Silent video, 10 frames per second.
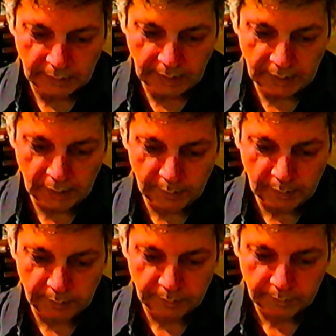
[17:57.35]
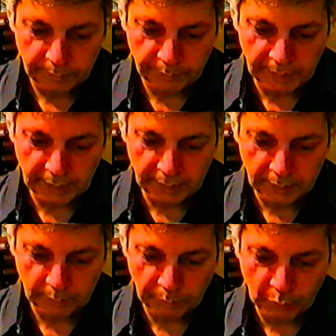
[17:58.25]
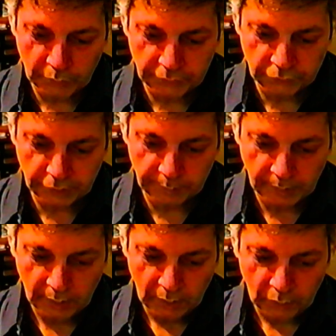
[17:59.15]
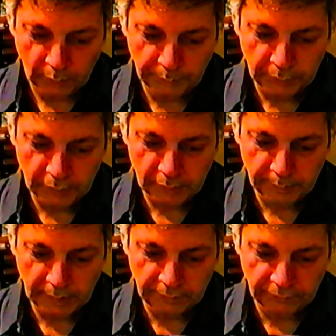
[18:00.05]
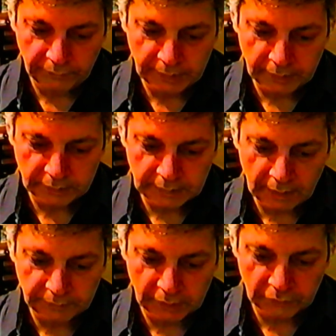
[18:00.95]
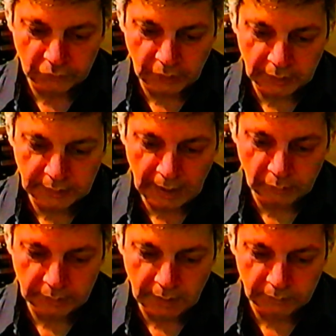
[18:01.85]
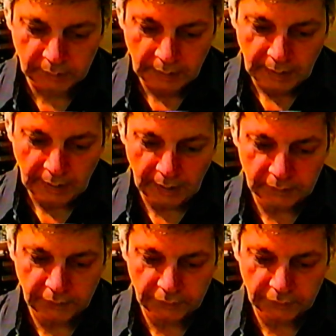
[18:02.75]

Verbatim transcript: The enemy may board ship. Computer may finish self-destruct countdown and